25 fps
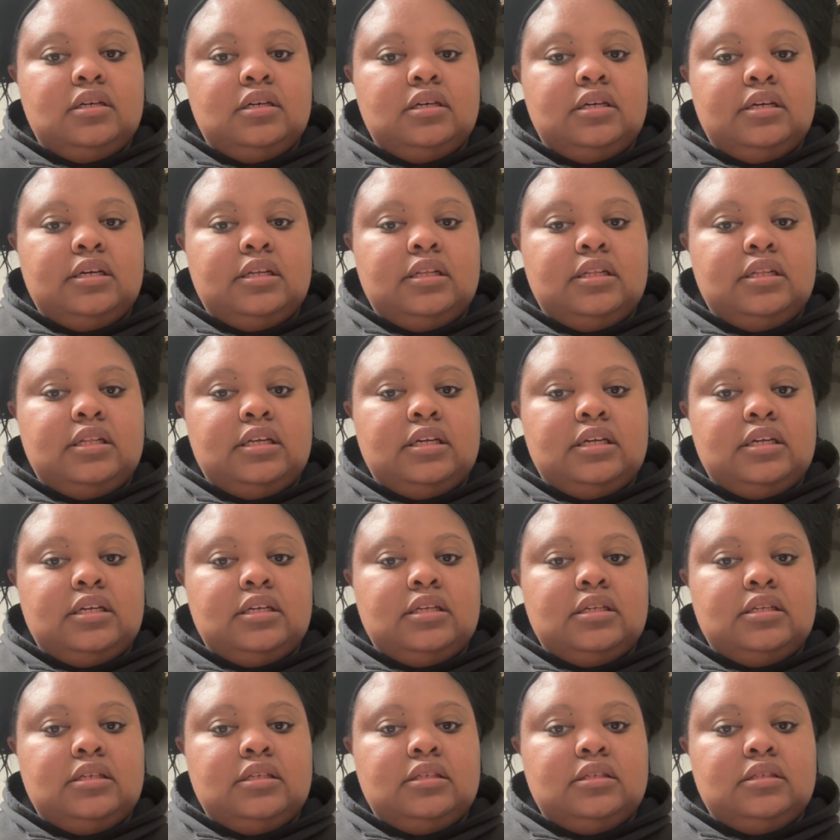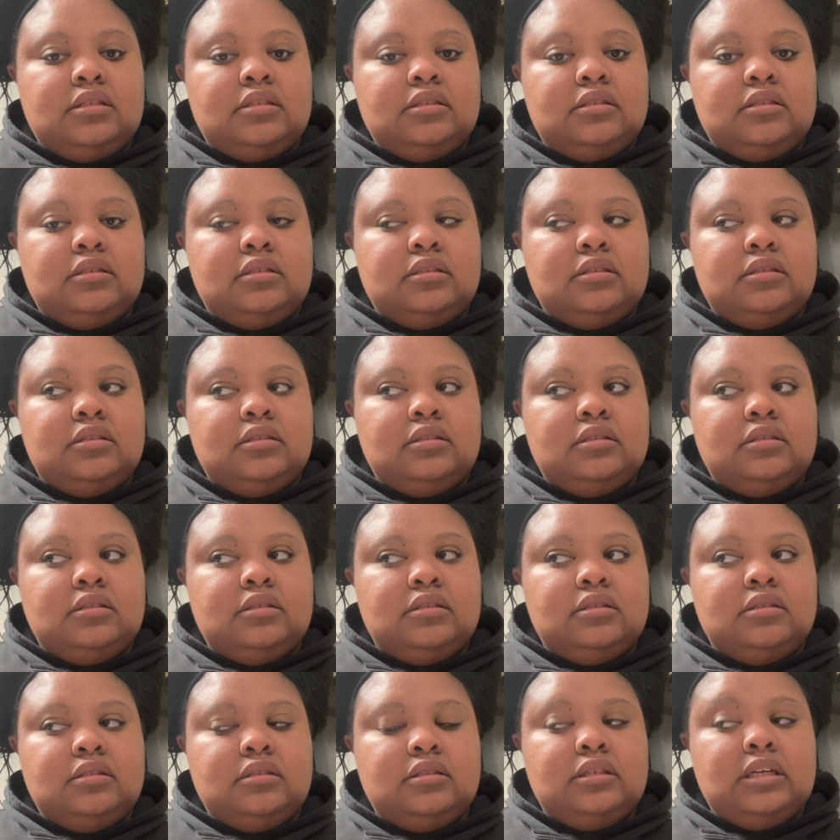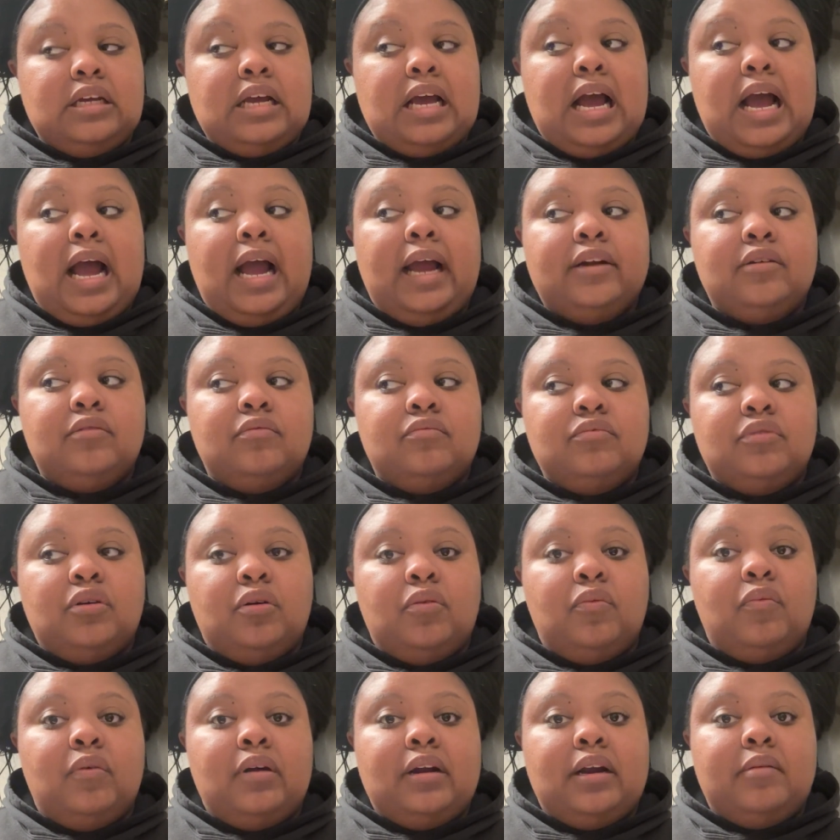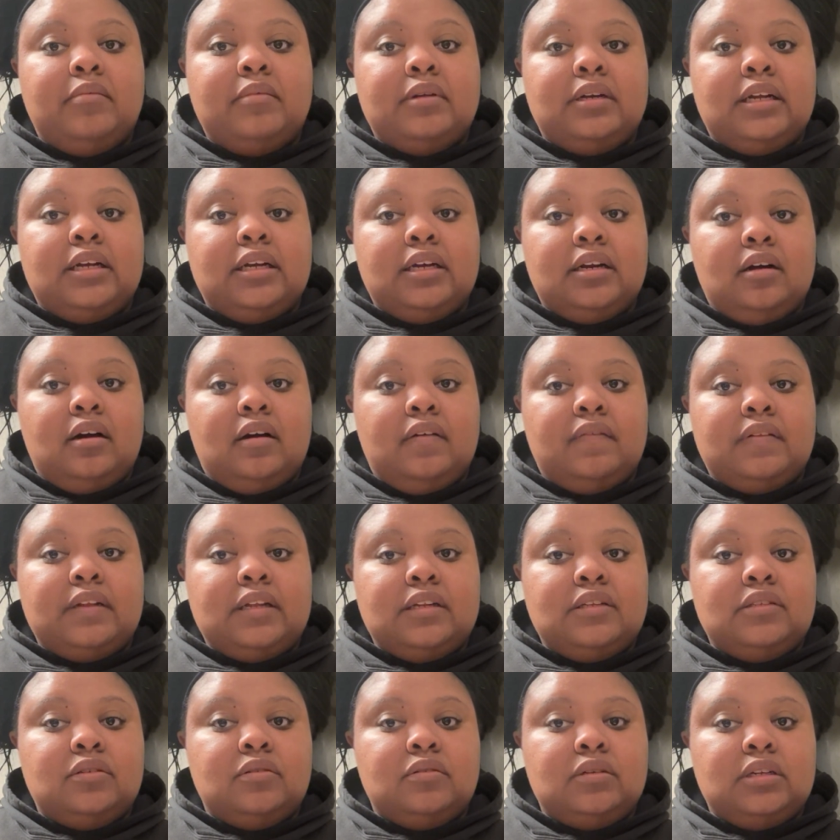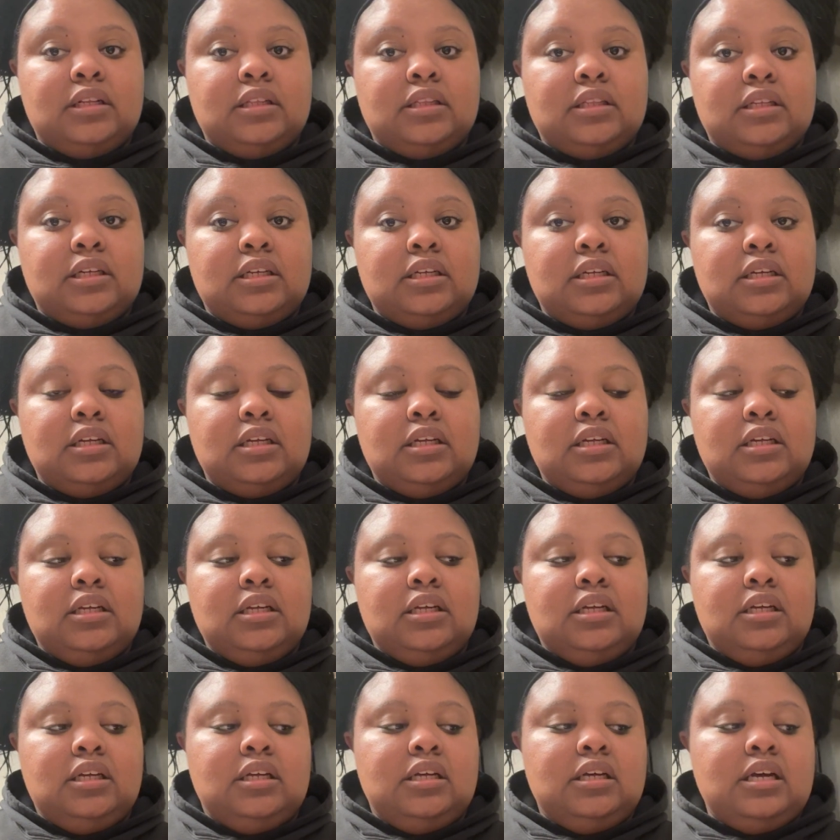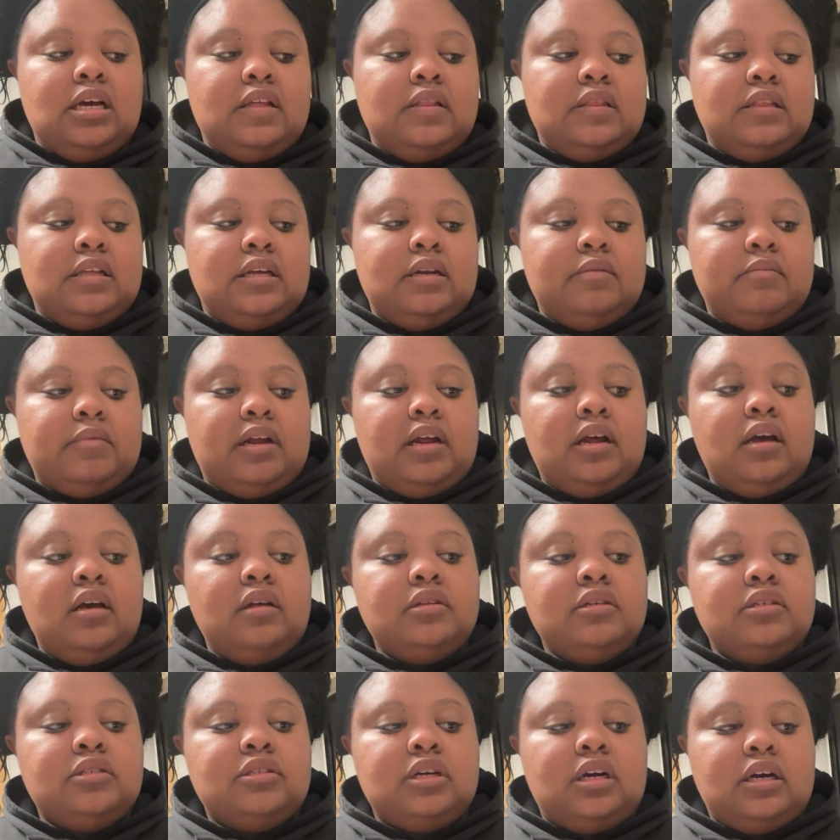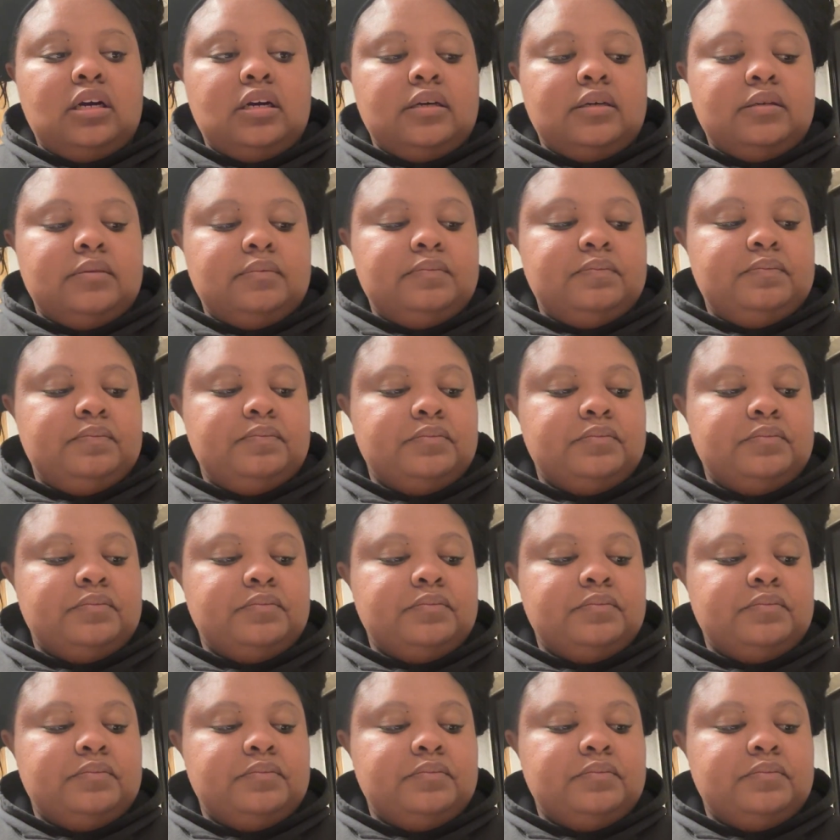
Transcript: and then I don't know when I'm gonna get off. That's the only thing. And then my other job,